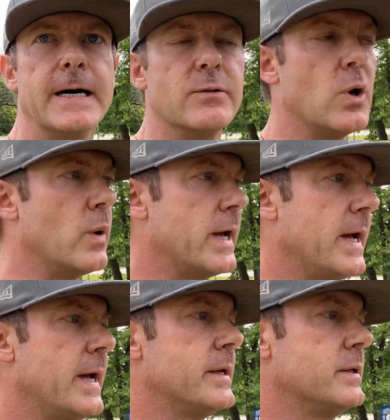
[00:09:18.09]
go
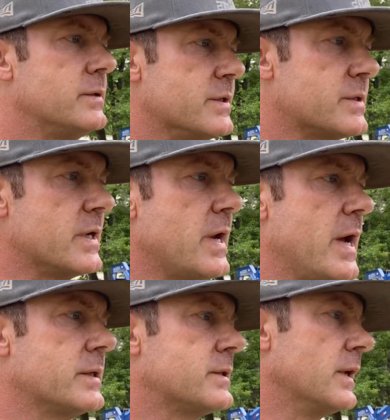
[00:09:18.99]
ahead,
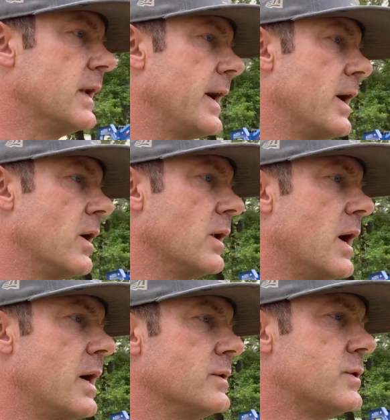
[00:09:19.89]
disconnect the air
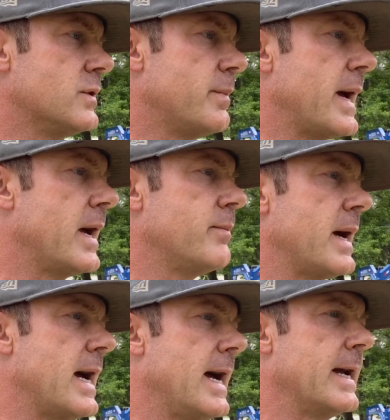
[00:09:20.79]
line to the bad
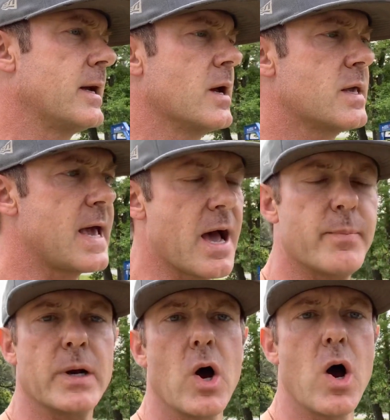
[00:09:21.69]
bag, cap it
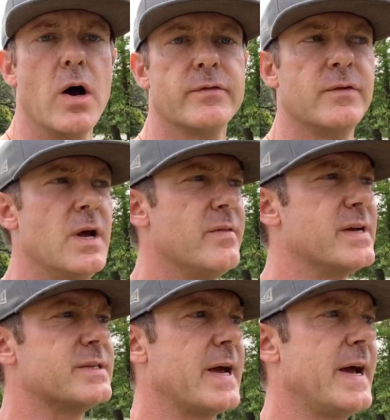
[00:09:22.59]
off. That's
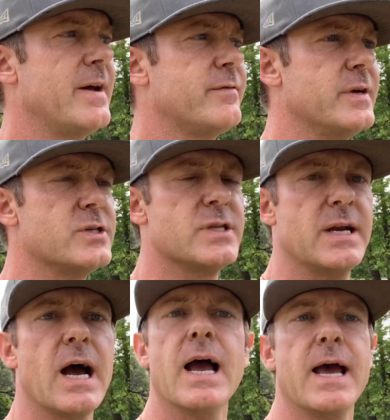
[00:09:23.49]
a 1/2 inch that
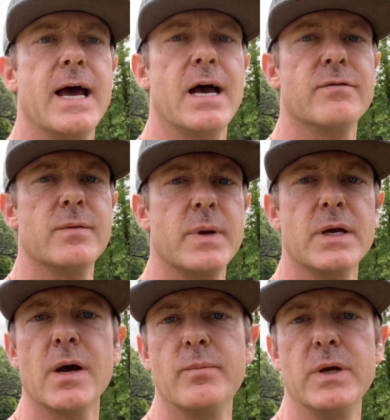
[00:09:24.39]
I have. It may
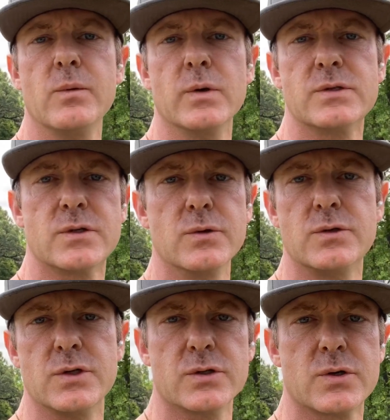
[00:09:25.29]
not be what suits
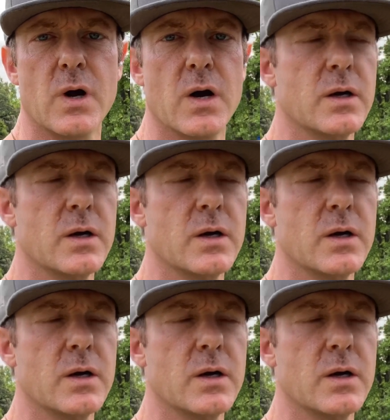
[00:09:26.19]
your truck.